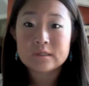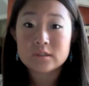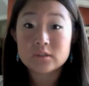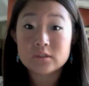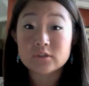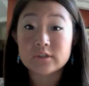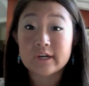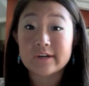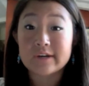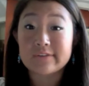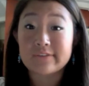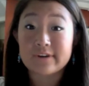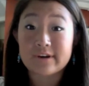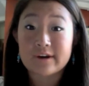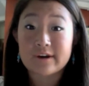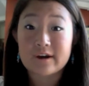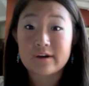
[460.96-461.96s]
try to
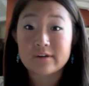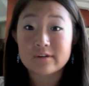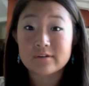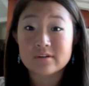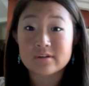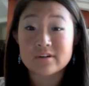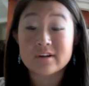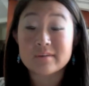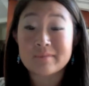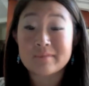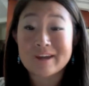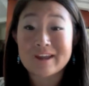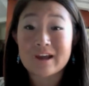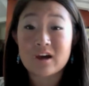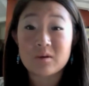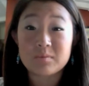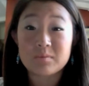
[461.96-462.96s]
figure out, or it might
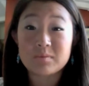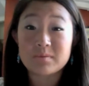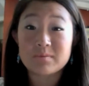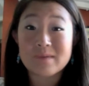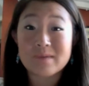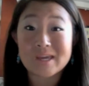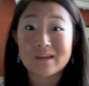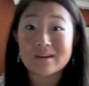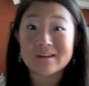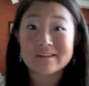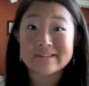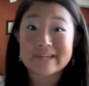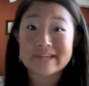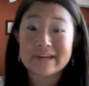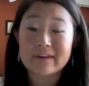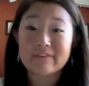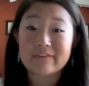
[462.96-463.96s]
help make a
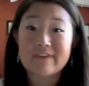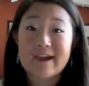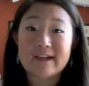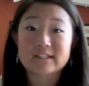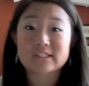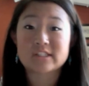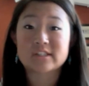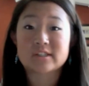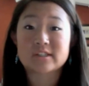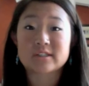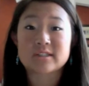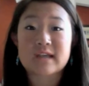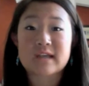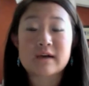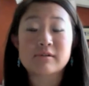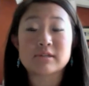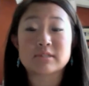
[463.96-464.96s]
deciding factor, because
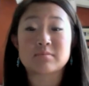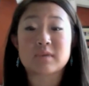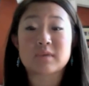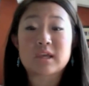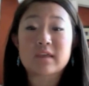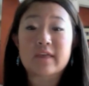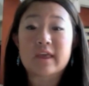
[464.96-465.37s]
that was me.